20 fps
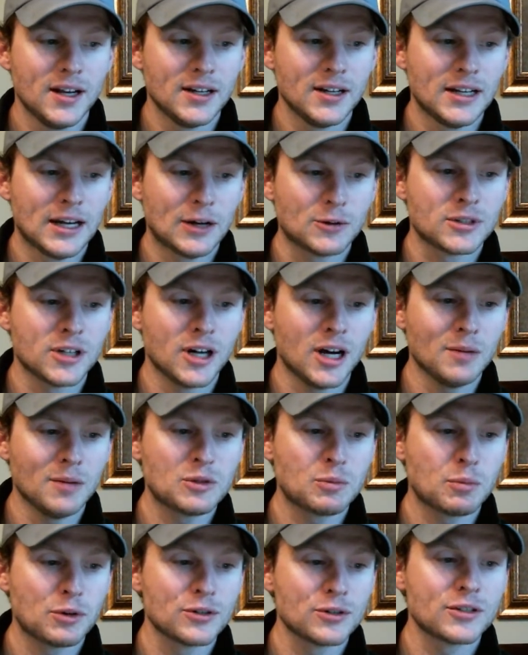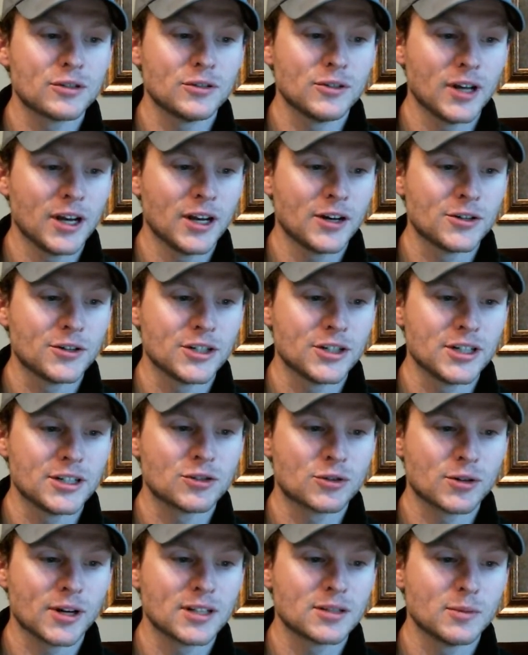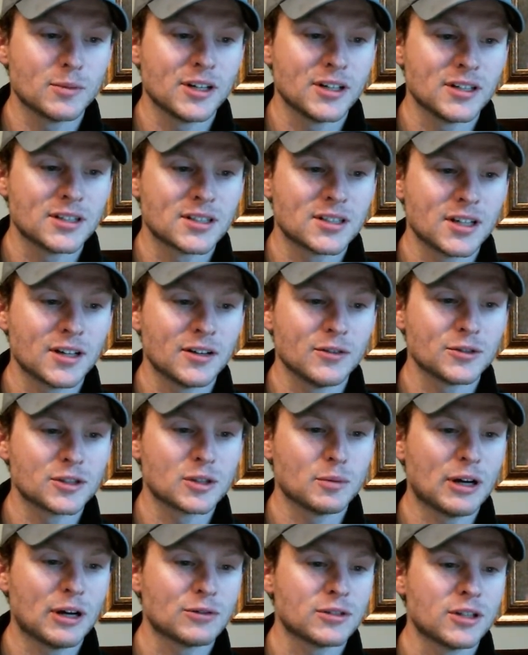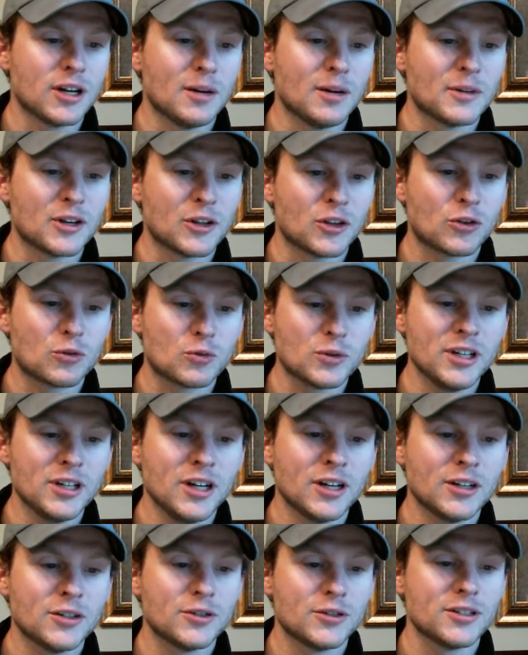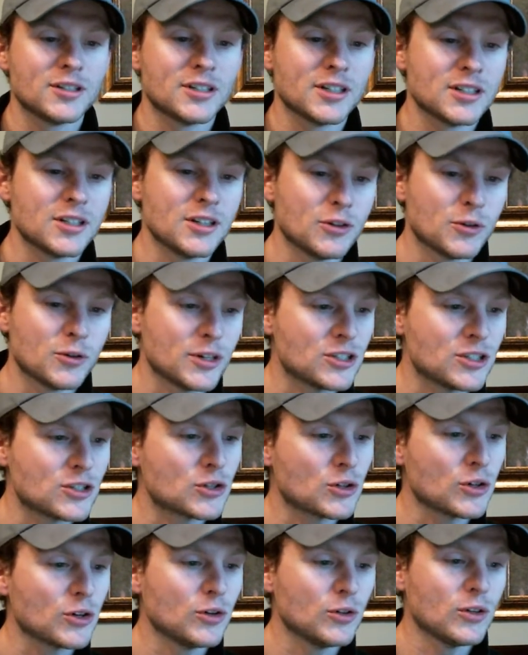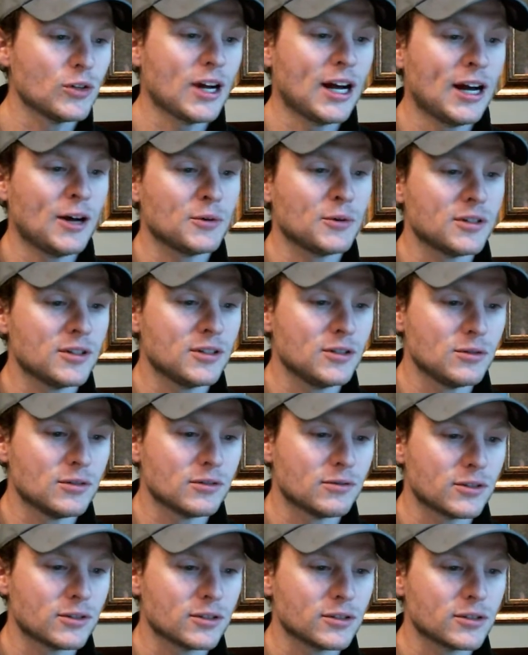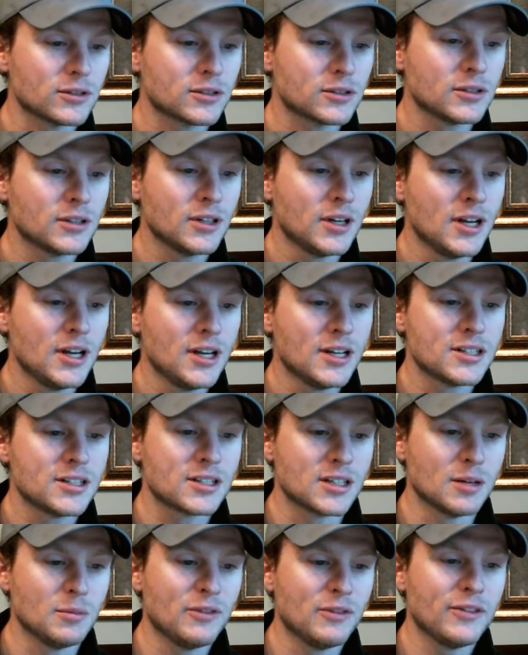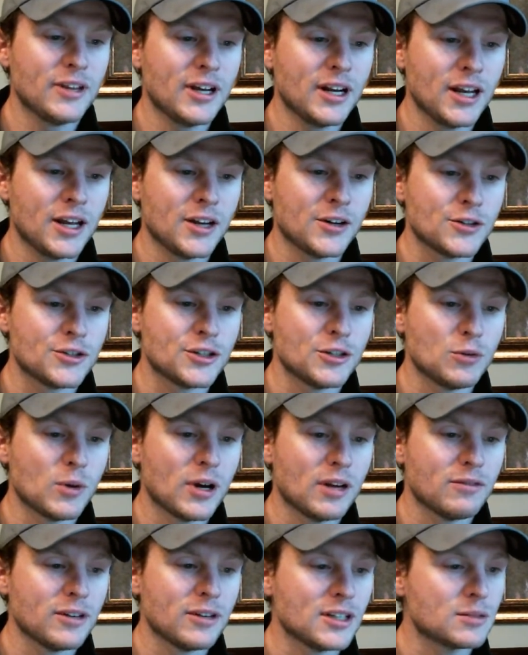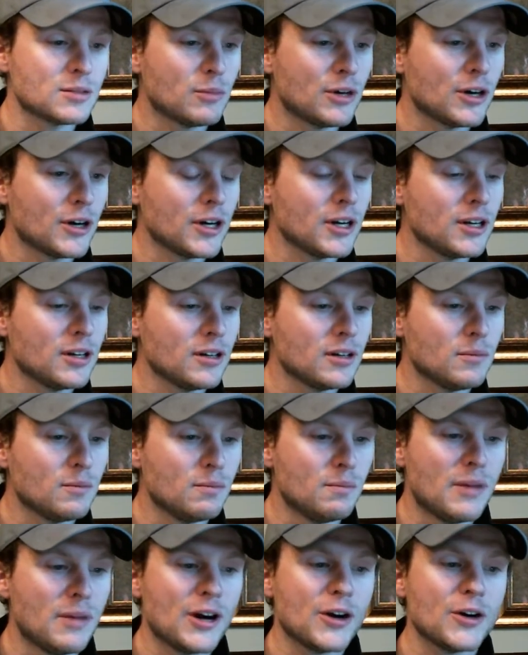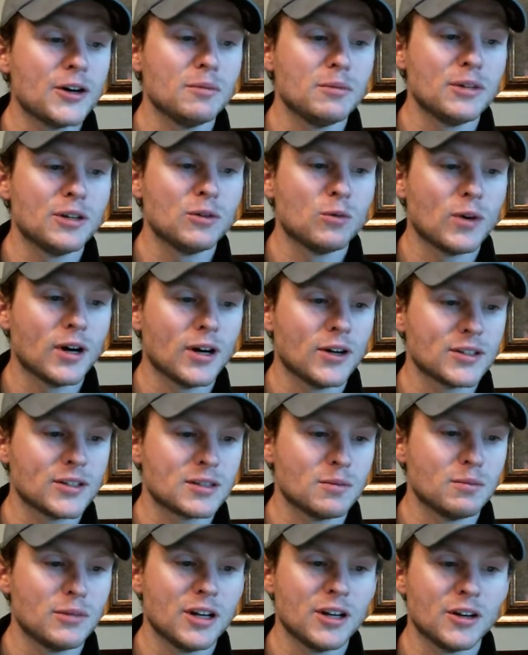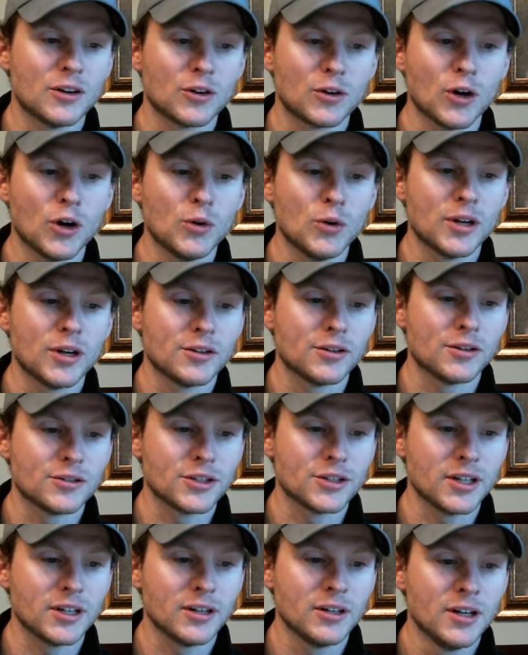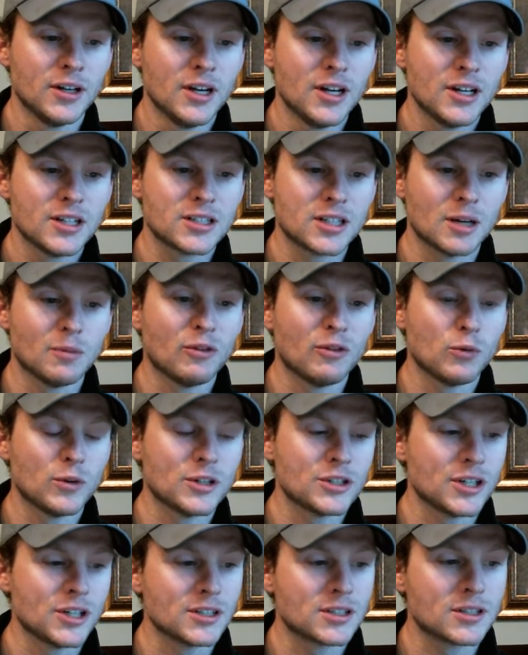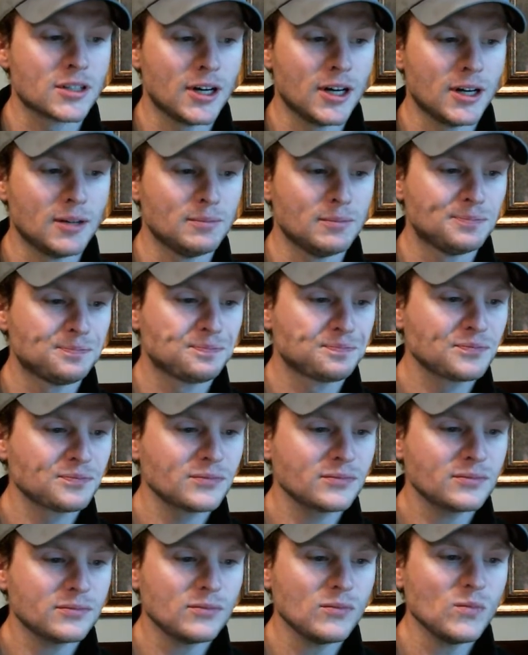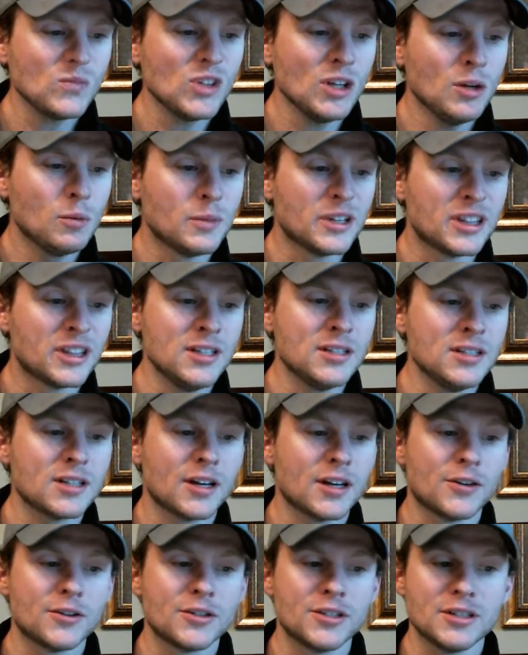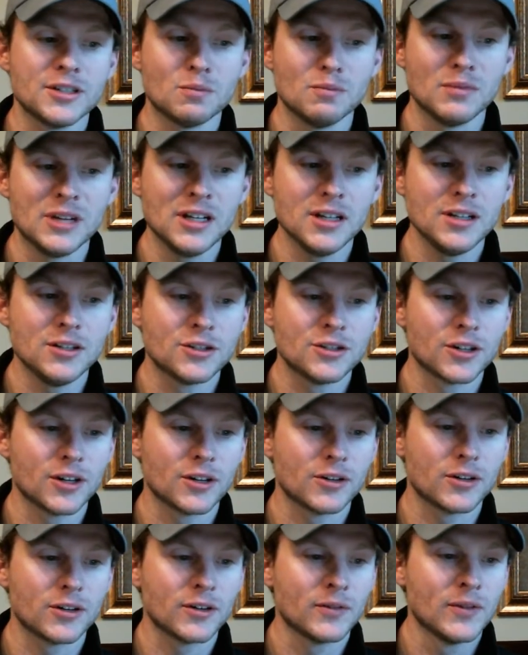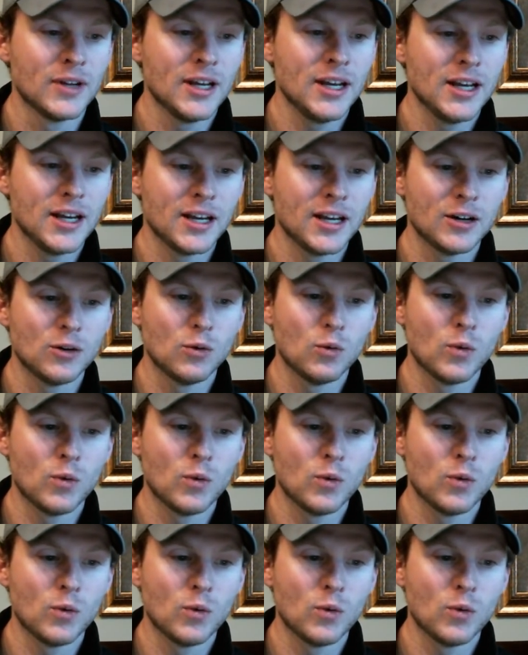Now, Tom's personal energy is transmitting signals about Tom in a 360-degree circle out in the universe. Some of that energy wave hits Mary. Mary, meanwhile, is emitting her own energy, some of which hits Tom. But these energies meet each other in a